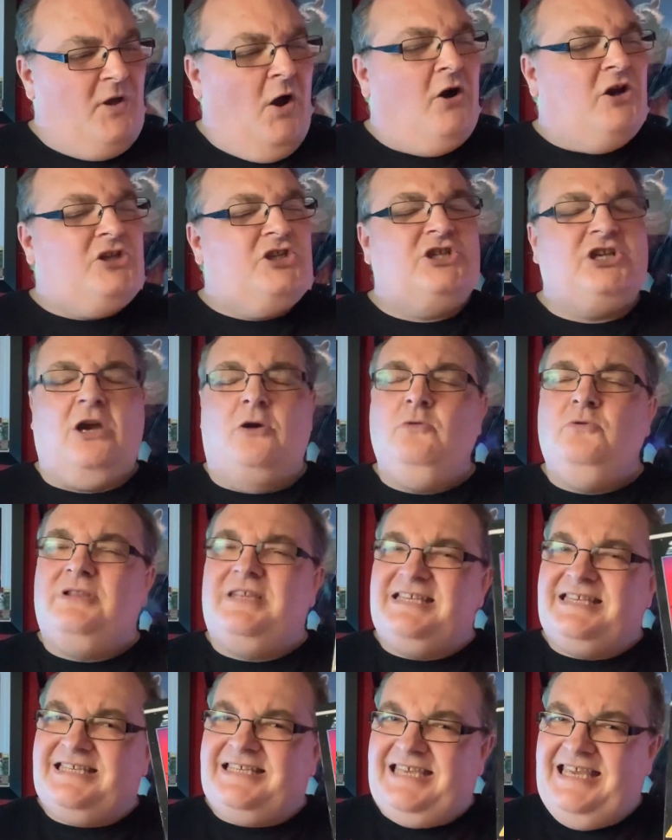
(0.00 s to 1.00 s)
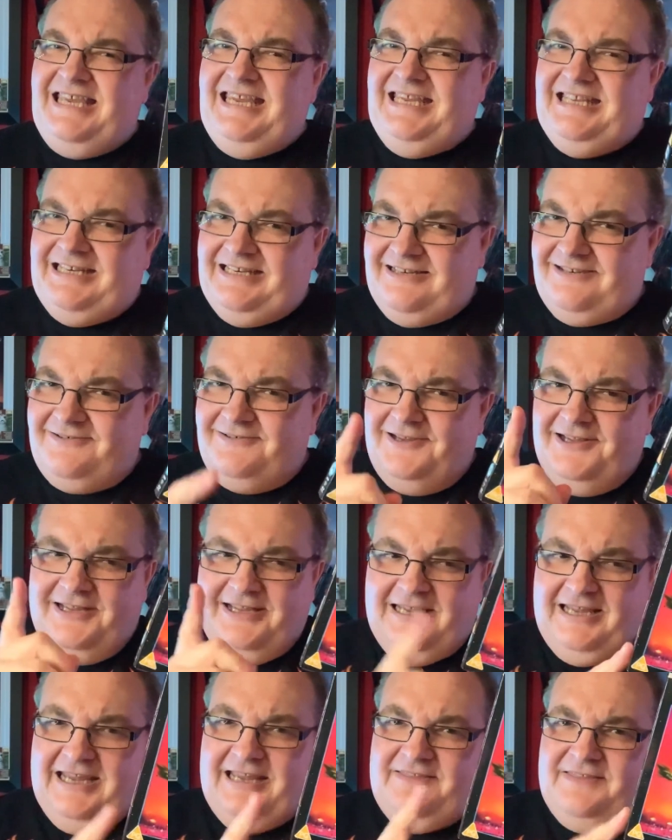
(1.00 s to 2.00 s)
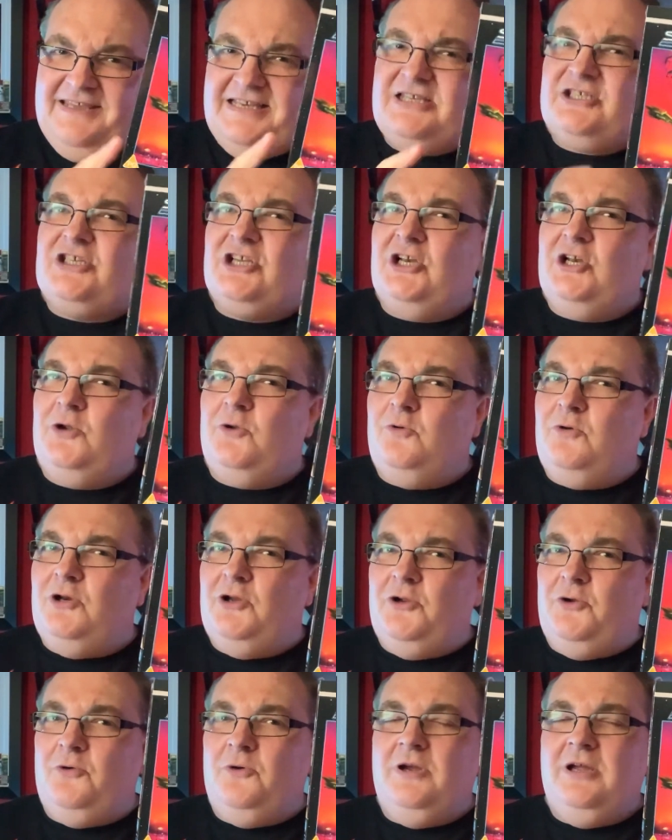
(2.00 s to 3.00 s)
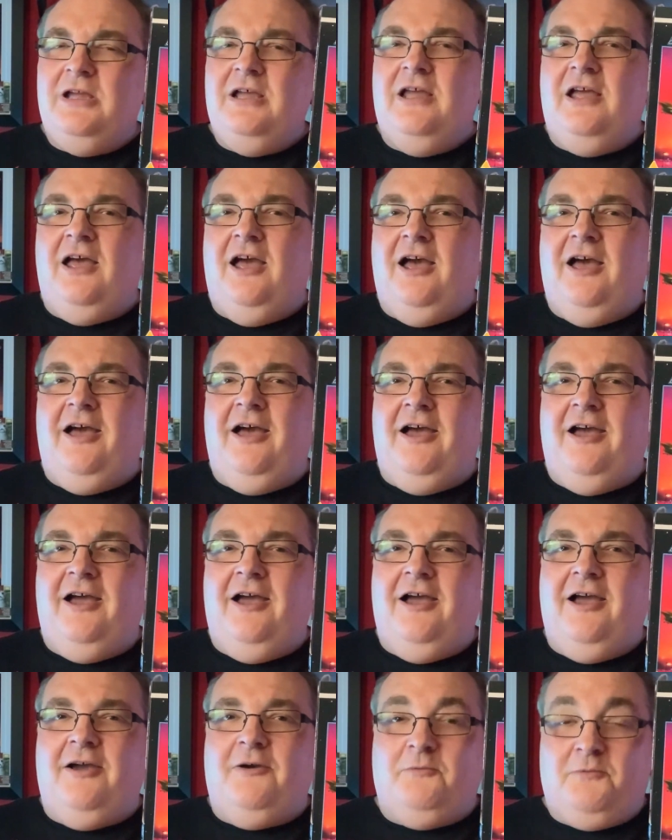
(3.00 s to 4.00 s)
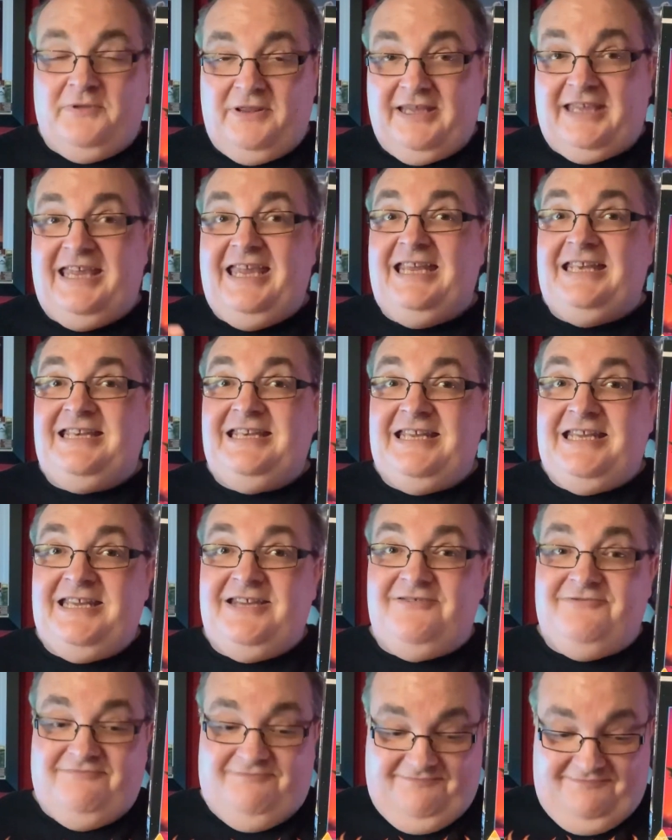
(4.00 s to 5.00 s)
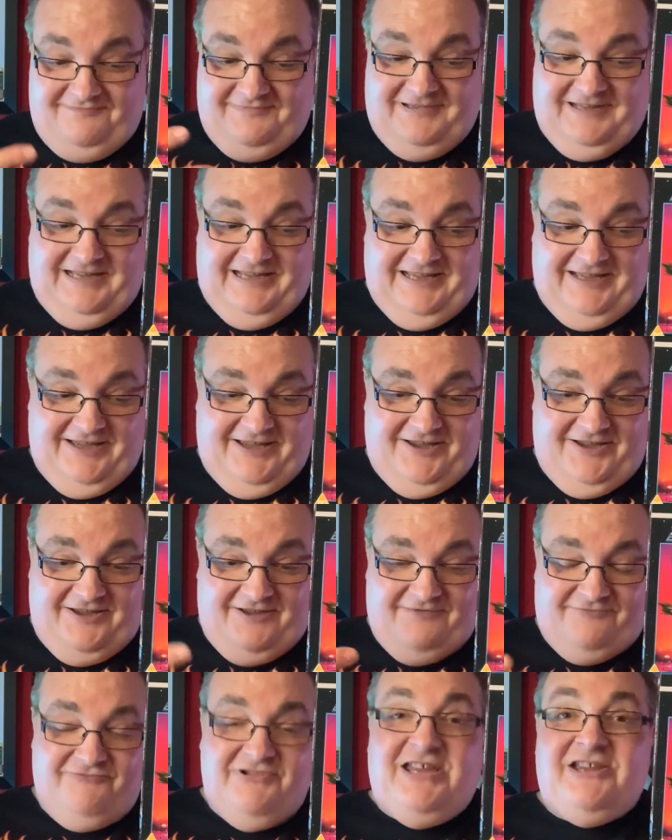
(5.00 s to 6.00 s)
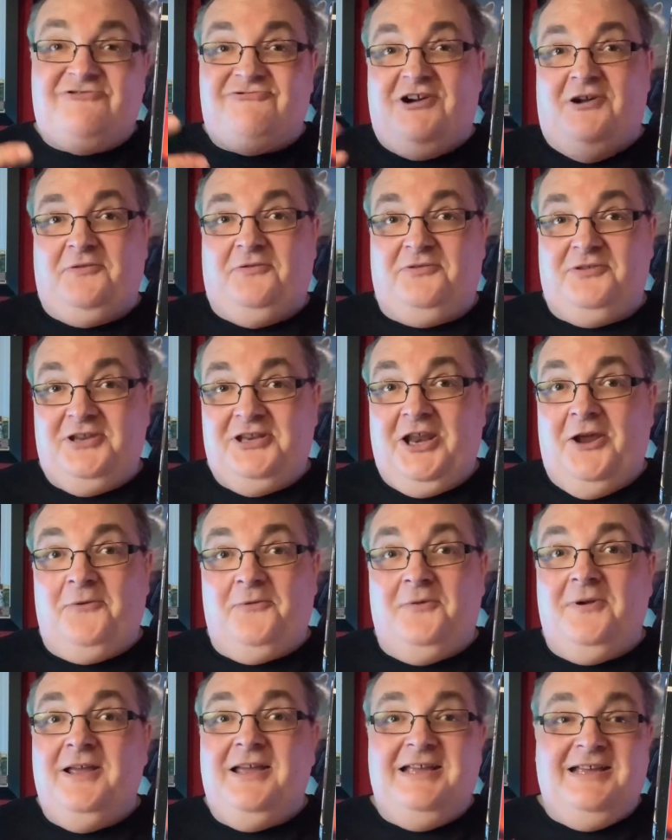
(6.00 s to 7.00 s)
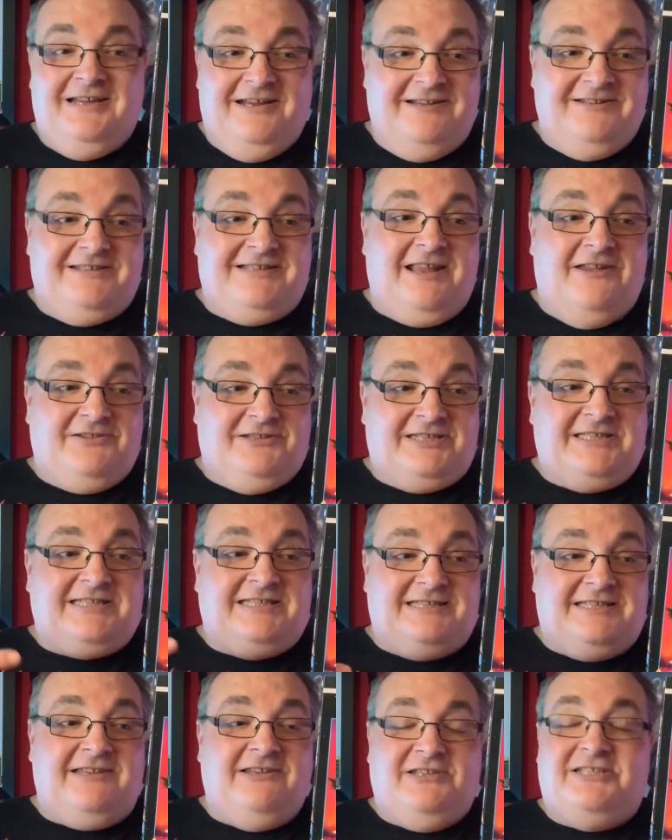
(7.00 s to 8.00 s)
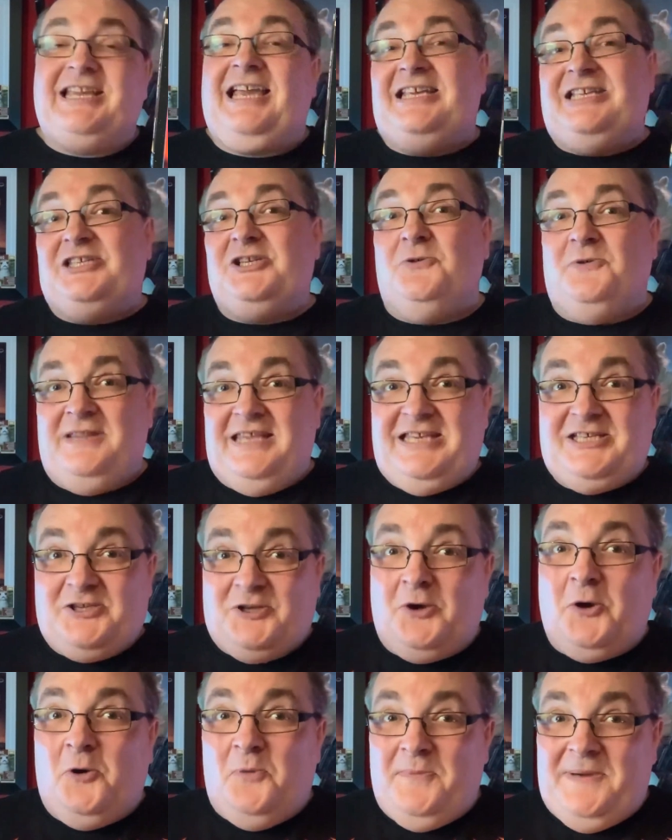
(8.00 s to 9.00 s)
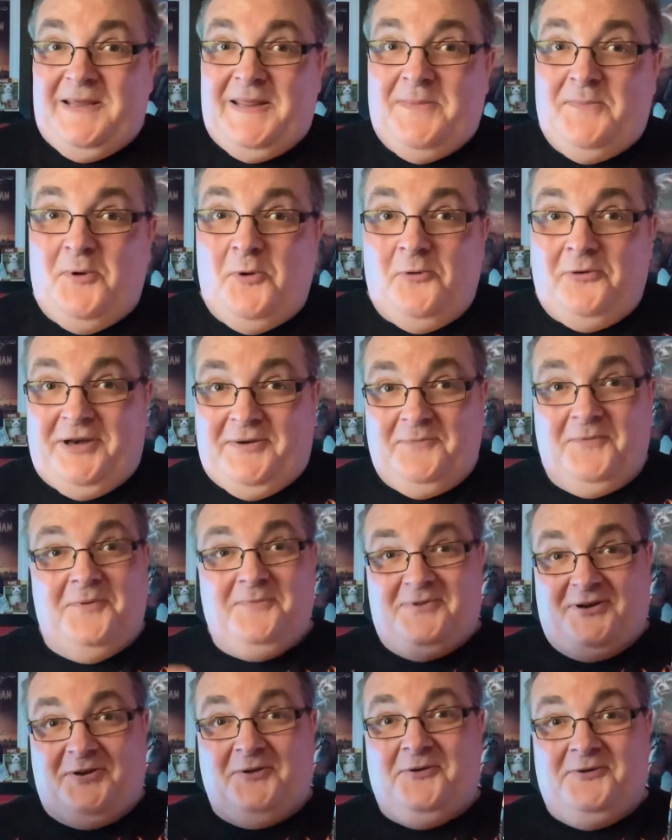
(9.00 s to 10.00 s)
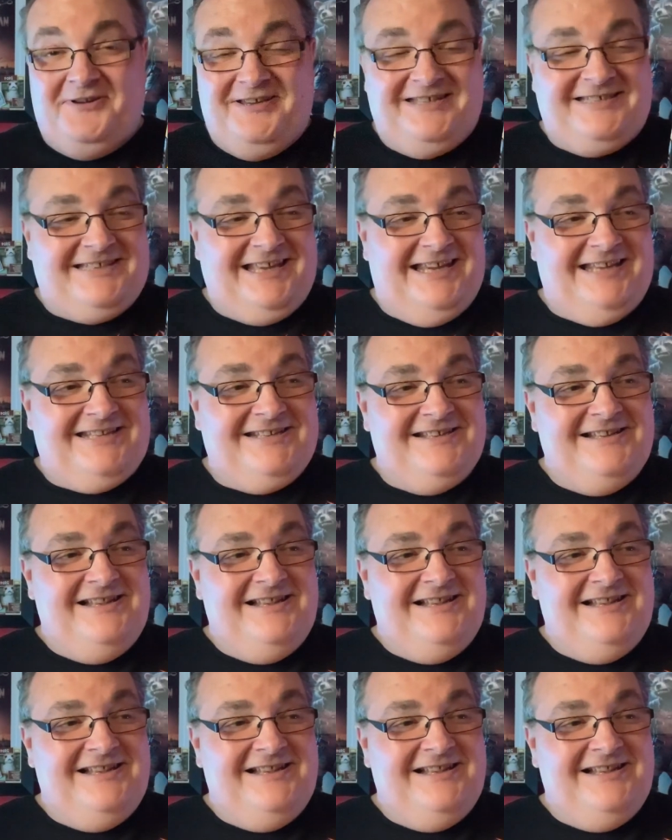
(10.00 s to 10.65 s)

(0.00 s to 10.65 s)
I showed the scene in this Tululu uh, with a kidney uh, regrowth, you know, uh, take two of these and call me in the morning, what McCoy said,